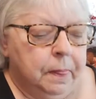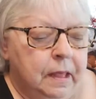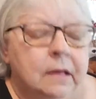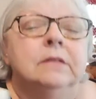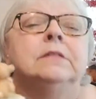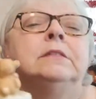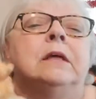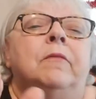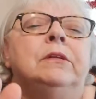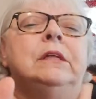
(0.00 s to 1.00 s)
It is
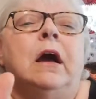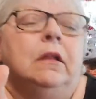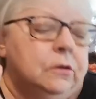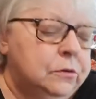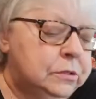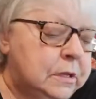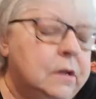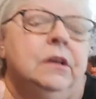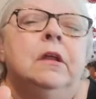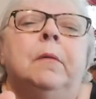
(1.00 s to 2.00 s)
$7,
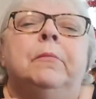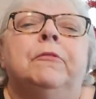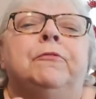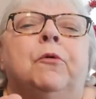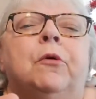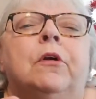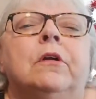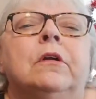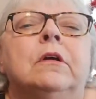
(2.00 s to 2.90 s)
number four.